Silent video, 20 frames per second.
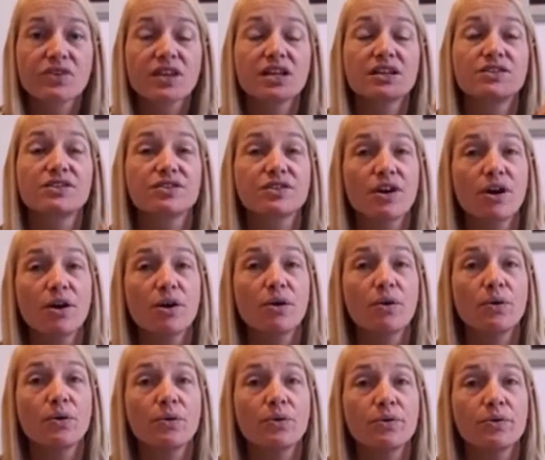
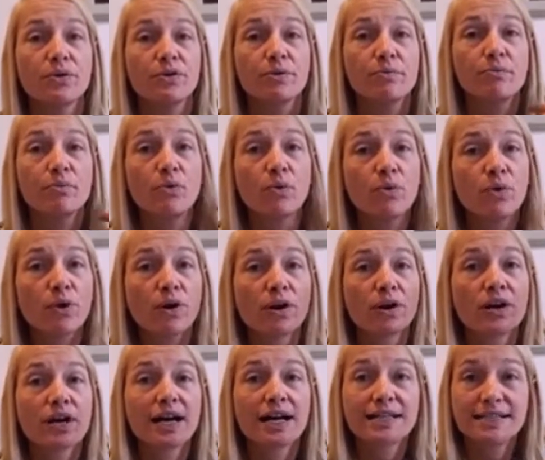So the
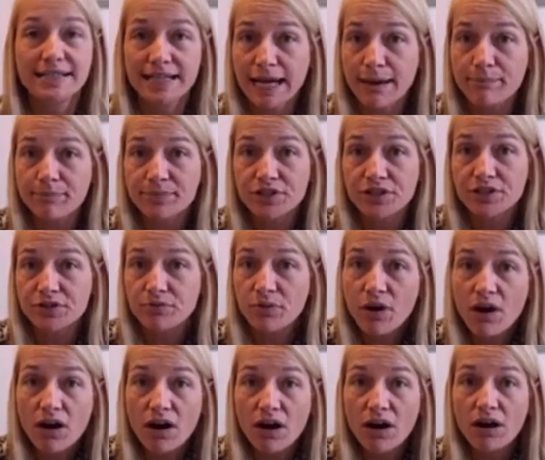more adept
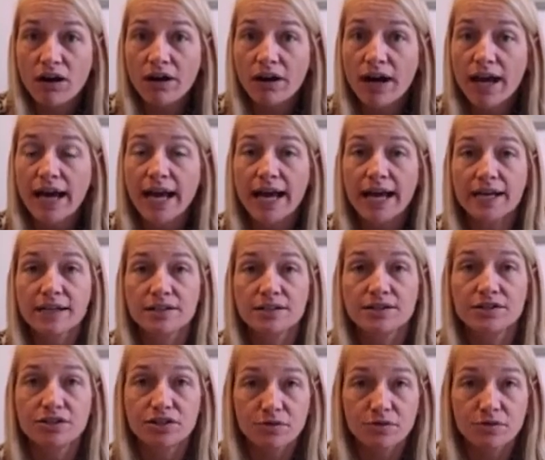you are at